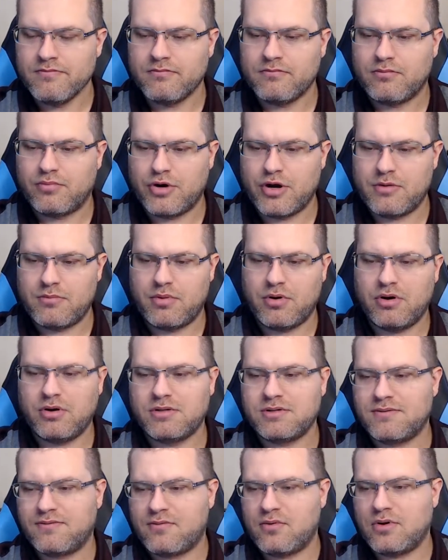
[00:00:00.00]
Brent
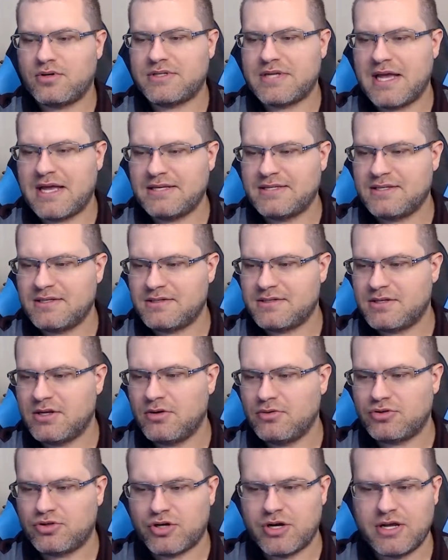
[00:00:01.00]
Burns, of course, has his
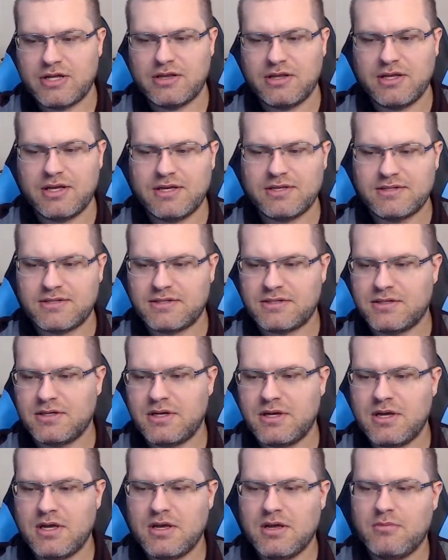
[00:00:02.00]
no-trade list,
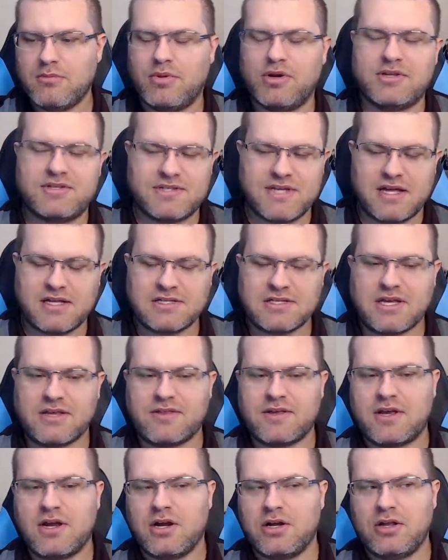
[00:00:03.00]
but it sounds like
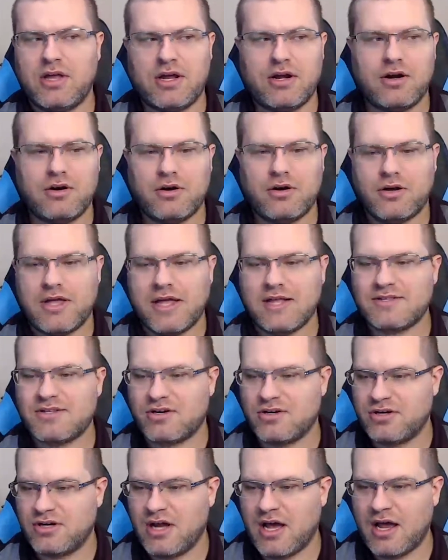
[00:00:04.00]
the Carolina Hurricanes are
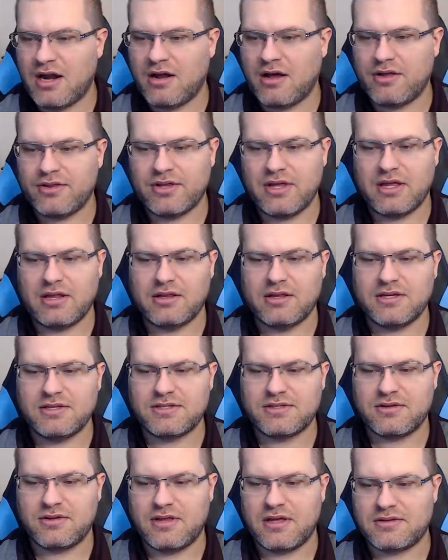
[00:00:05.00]
not on that list.
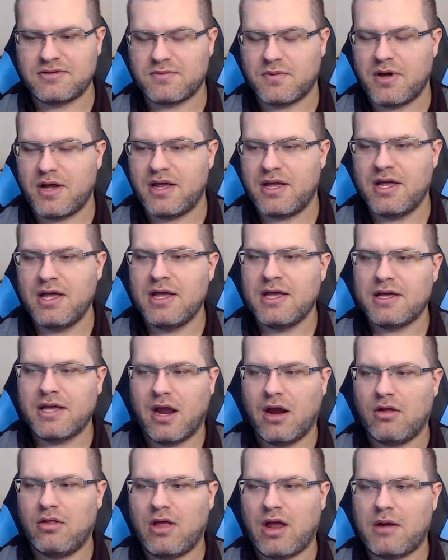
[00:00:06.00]
So that's why
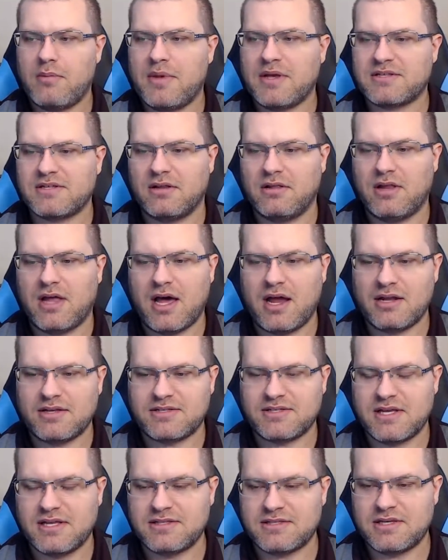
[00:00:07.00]
Carolina makes a lot of
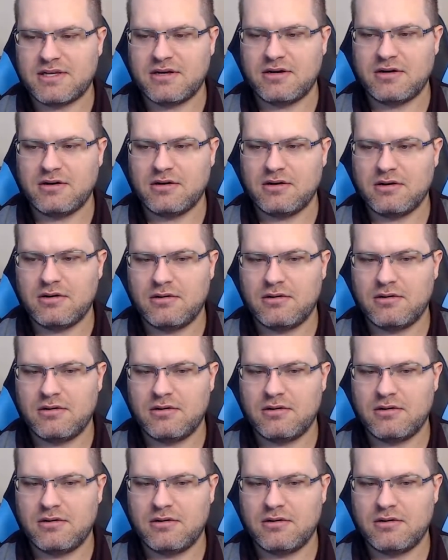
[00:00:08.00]
sense here.